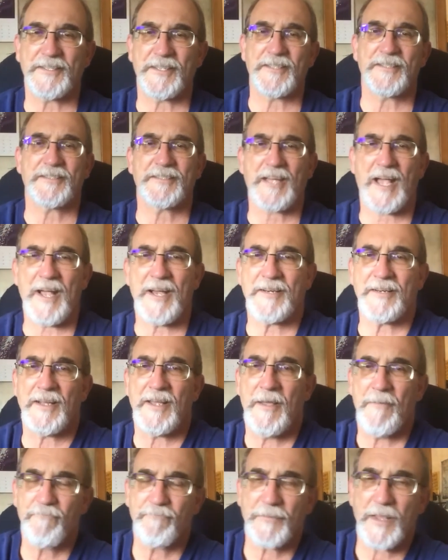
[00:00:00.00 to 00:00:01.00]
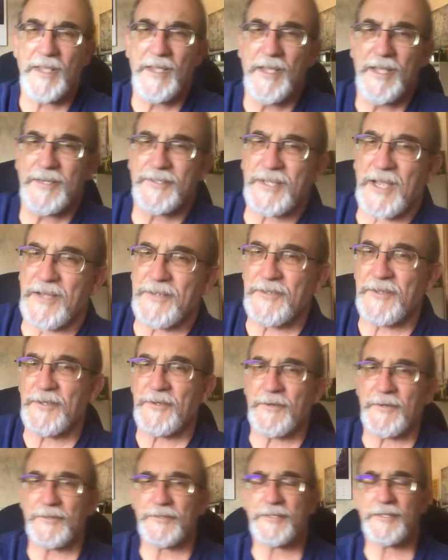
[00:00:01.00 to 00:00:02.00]
It's tied
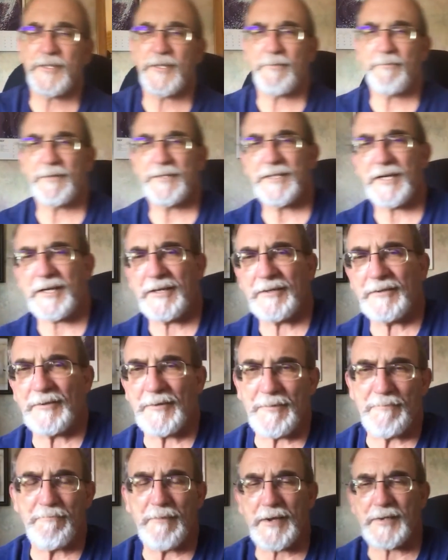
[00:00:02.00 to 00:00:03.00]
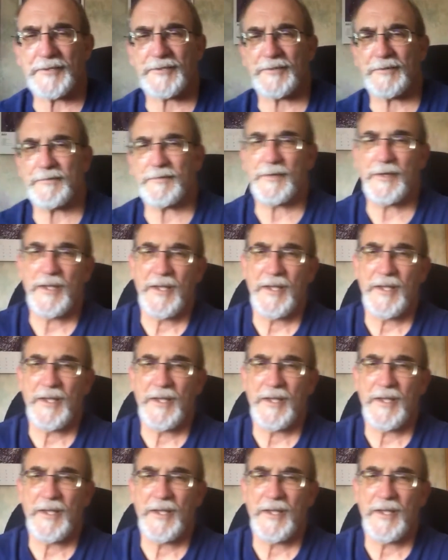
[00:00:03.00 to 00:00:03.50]
to the particular mix of